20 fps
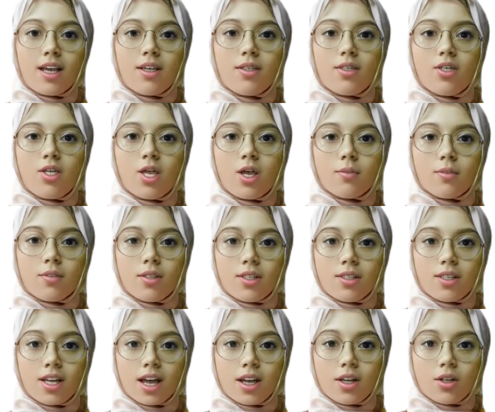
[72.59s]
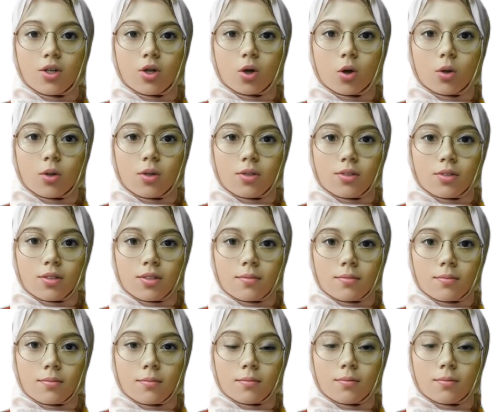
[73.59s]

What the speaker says: and achieve the desired goals.